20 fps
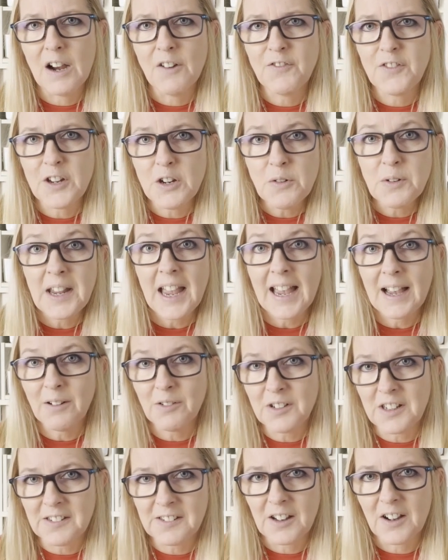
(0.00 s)
a few
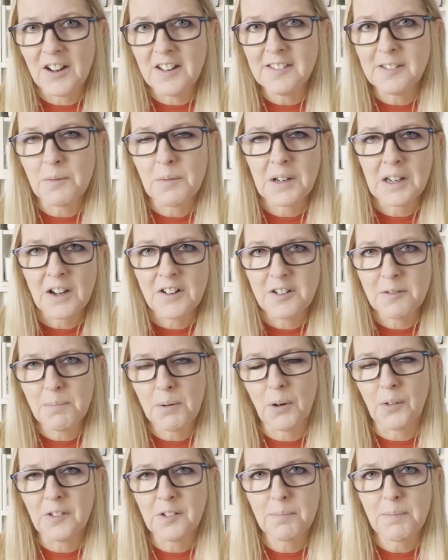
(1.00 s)
cowl designs that we're going to
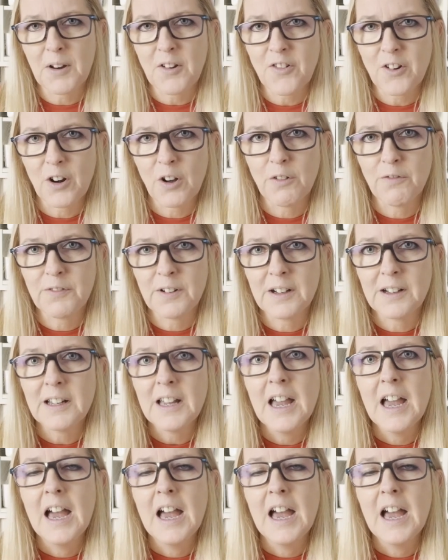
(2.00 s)
put on special offer,